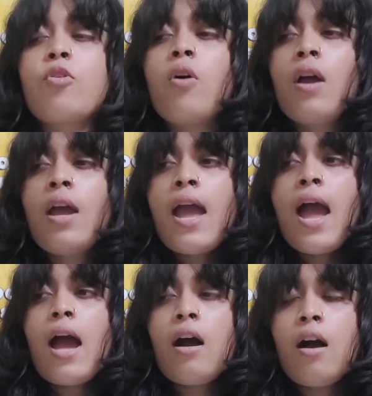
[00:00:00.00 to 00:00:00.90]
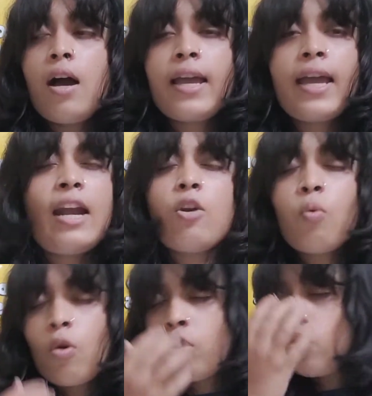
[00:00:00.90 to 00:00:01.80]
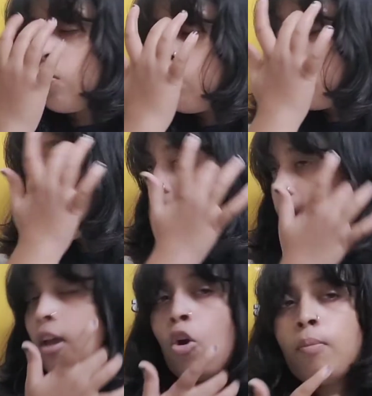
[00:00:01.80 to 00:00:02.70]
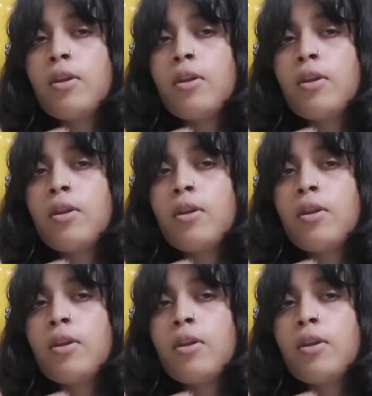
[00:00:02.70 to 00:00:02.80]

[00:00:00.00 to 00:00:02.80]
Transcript: So again, I don't want to say a lot,